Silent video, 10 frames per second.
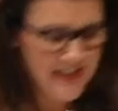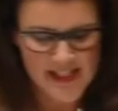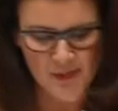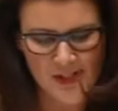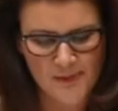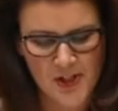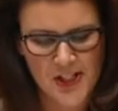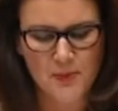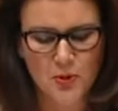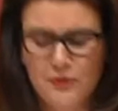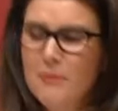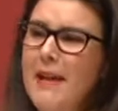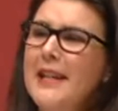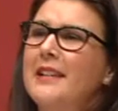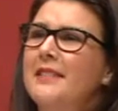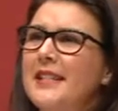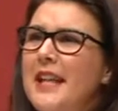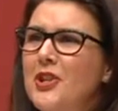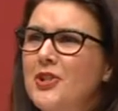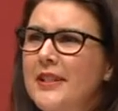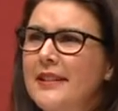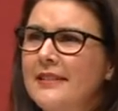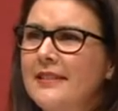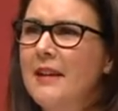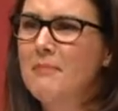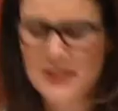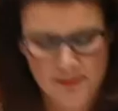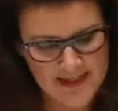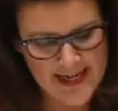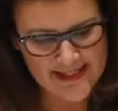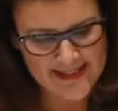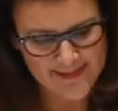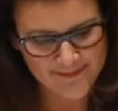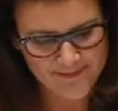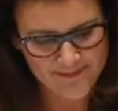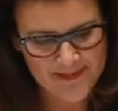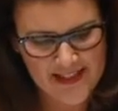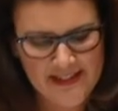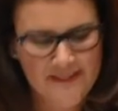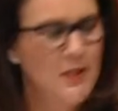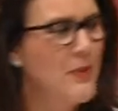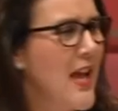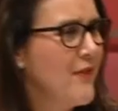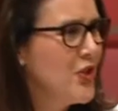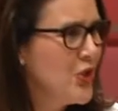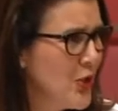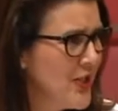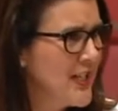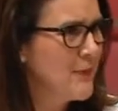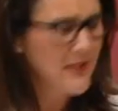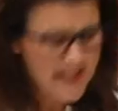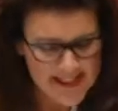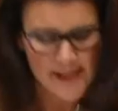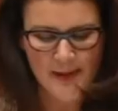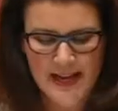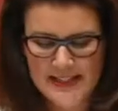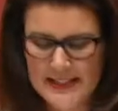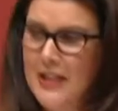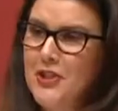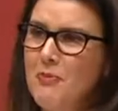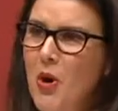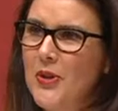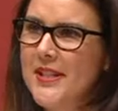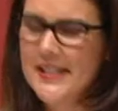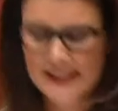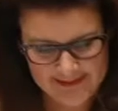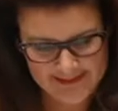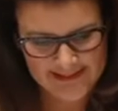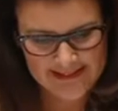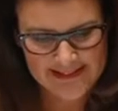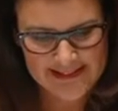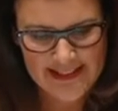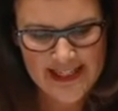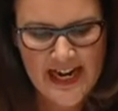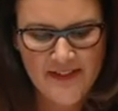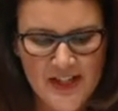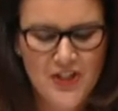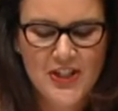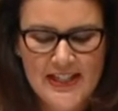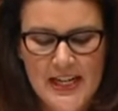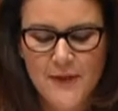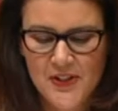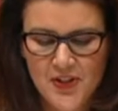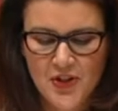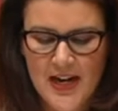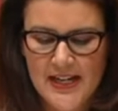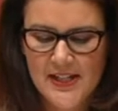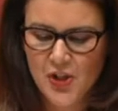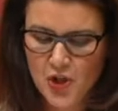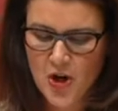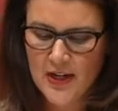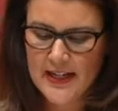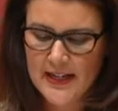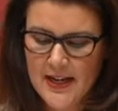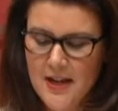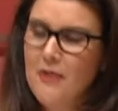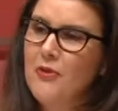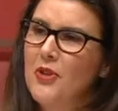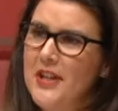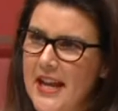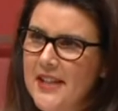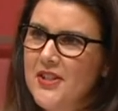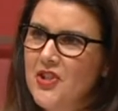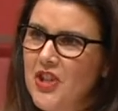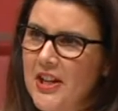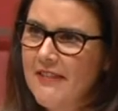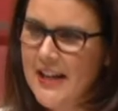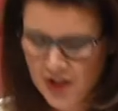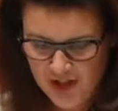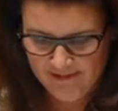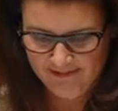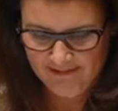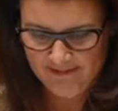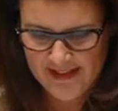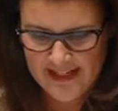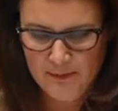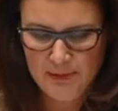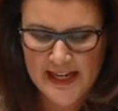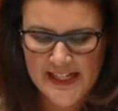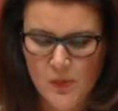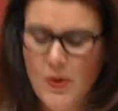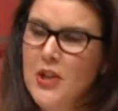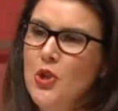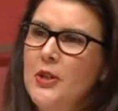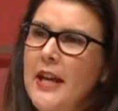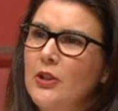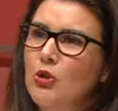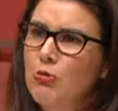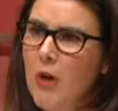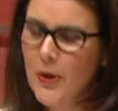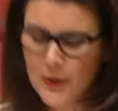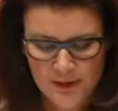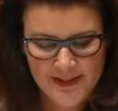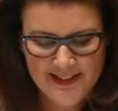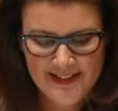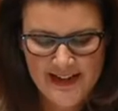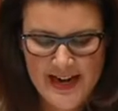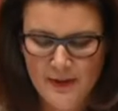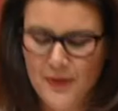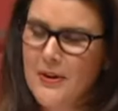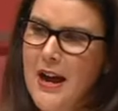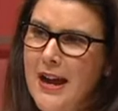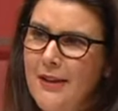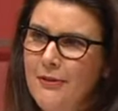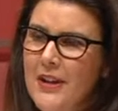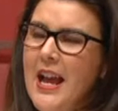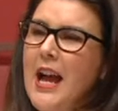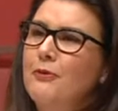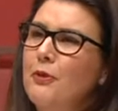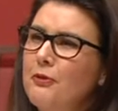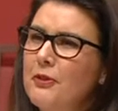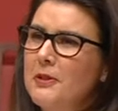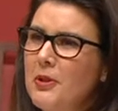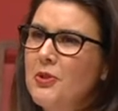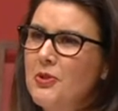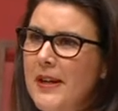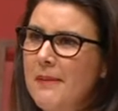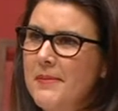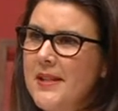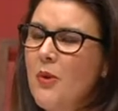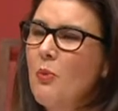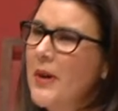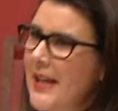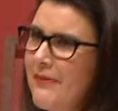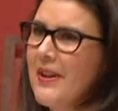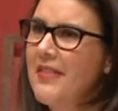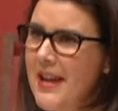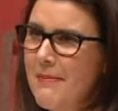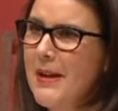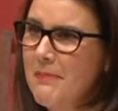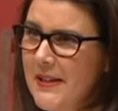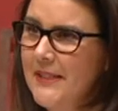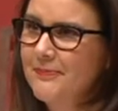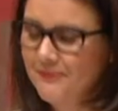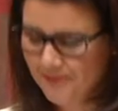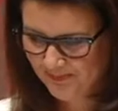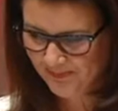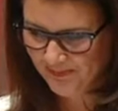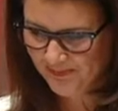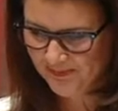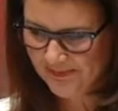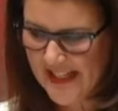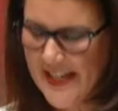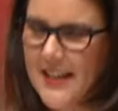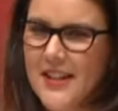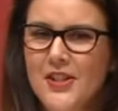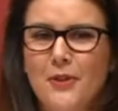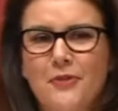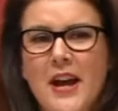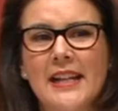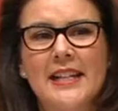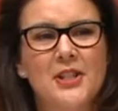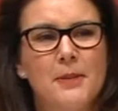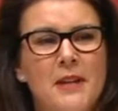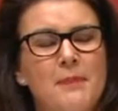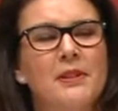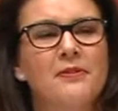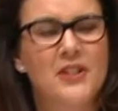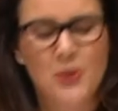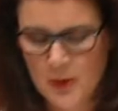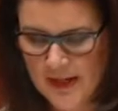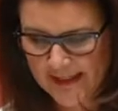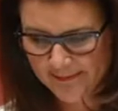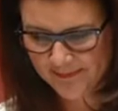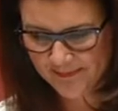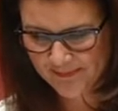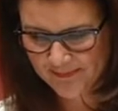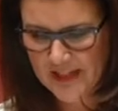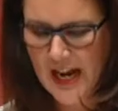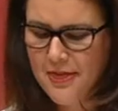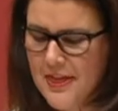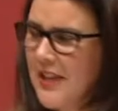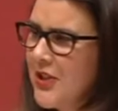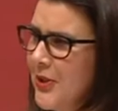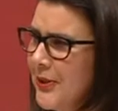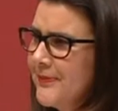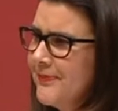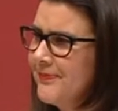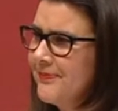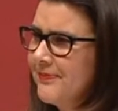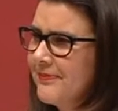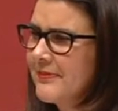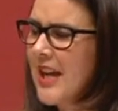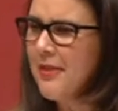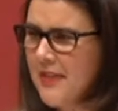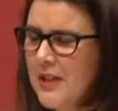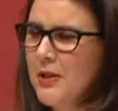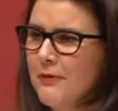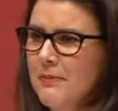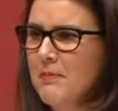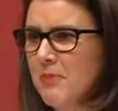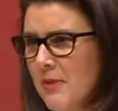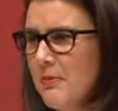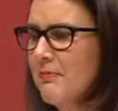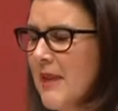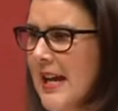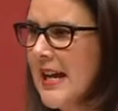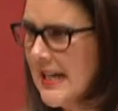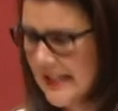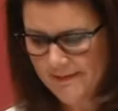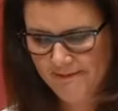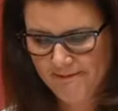is responsible for making this country a better place, that we have a duty to participate in our democracy, and then to leave Australia stronger for the next generation, a place where you can grow and thrive and fulfil your dreams, whatever they may be. So finally, to the people of Victoria, I thank you. I thank you from the bottom of my heart.